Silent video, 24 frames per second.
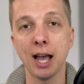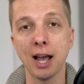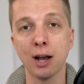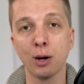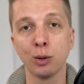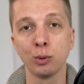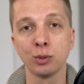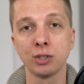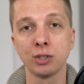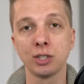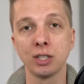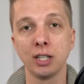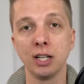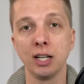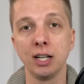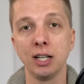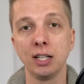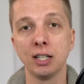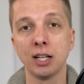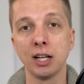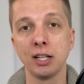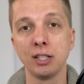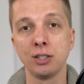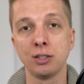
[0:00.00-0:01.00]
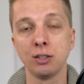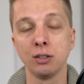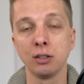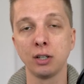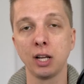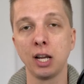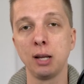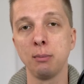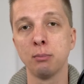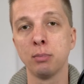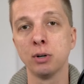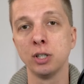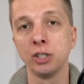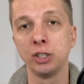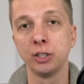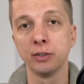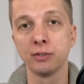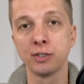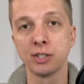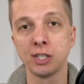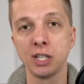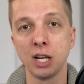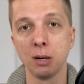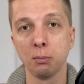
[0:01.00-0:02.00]
out and I took a bunch of
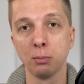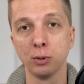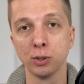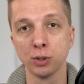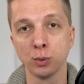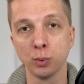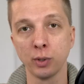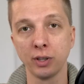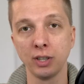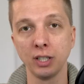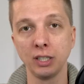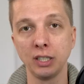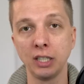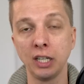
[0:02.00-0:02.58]
samples with it.